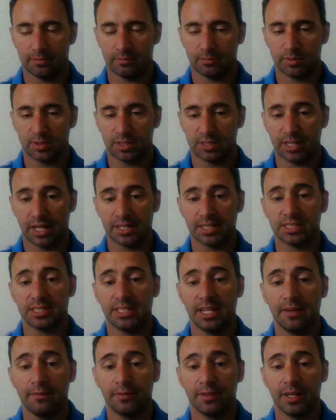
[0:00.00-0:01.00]
designed to
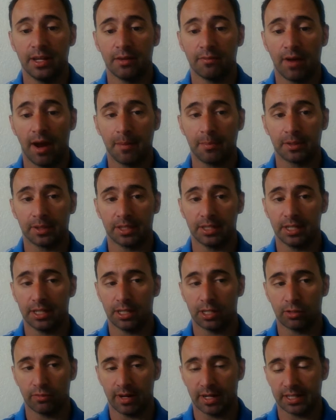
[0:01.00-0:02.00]
safely and rapidly
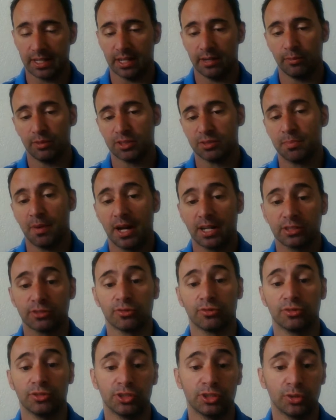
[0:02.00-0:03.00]
correct anyone's
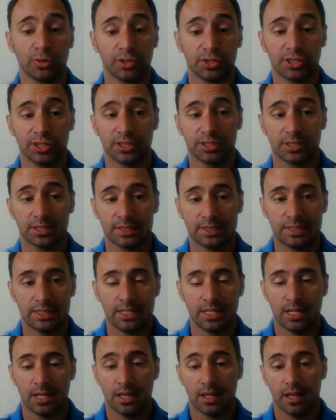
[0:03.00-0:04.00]
postural distortions.
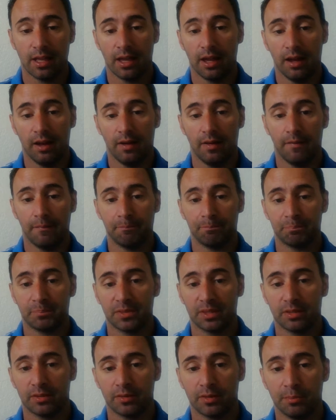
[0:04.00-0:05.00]

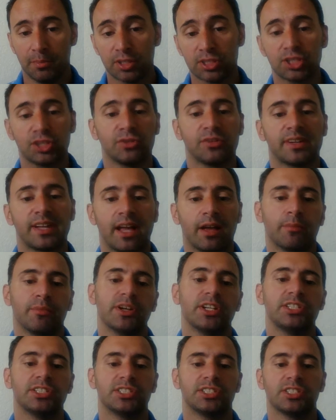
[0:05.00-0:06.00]
The Muscular
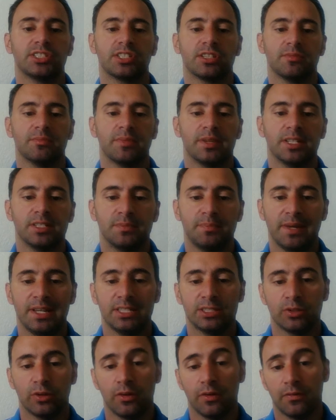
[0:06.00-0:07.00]
Re-calibration System is
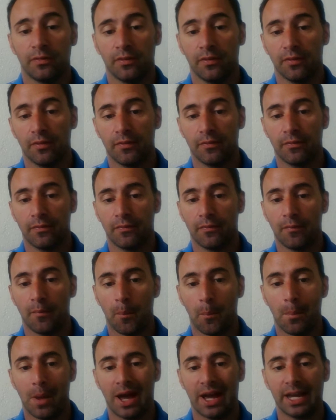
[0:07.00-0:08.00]
based off of
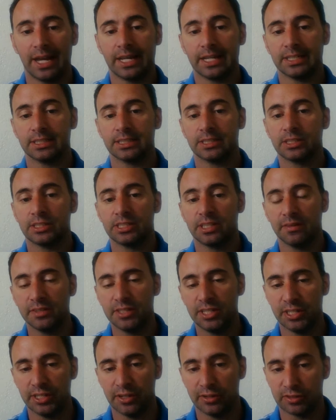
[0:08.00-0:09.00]
my
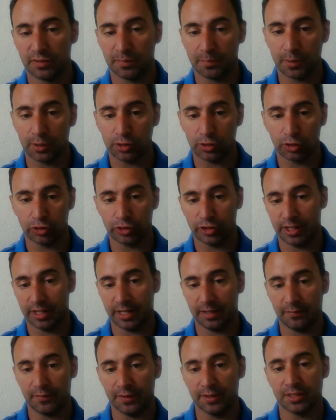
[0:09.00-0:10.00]
17 years of personal
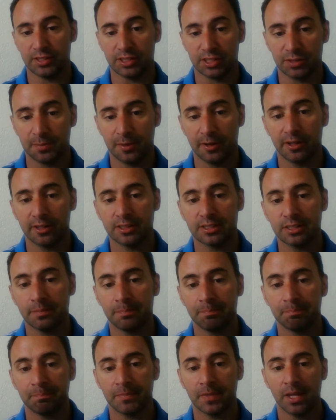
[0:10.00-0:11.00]
training fitness experience,
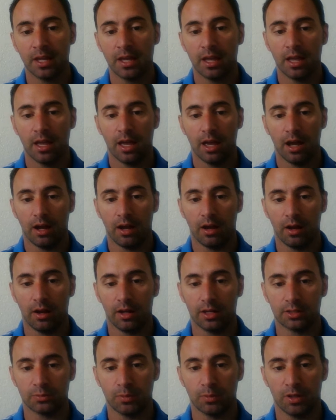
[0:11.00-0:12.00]

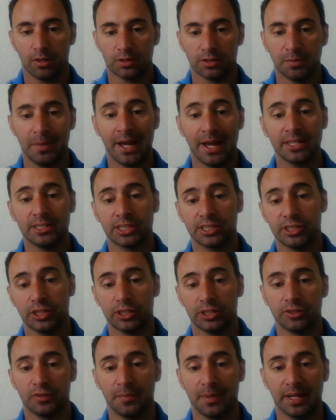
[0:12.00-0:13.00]
as well as the past 6
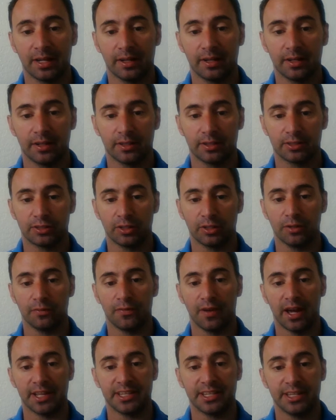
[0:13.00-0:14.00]
years of being a
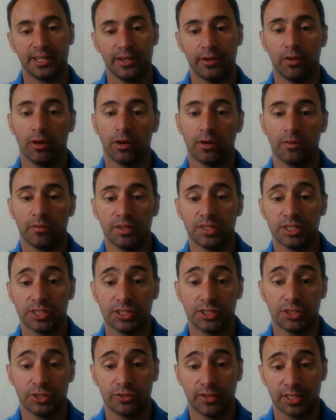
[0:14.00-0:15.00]
certified Kihara
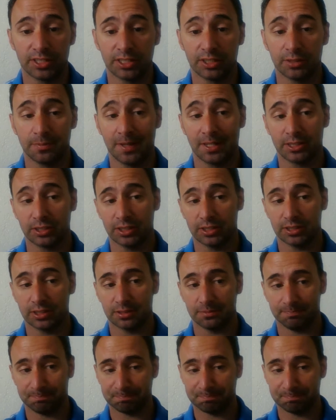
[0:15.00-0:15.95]
resistance stretching specialist.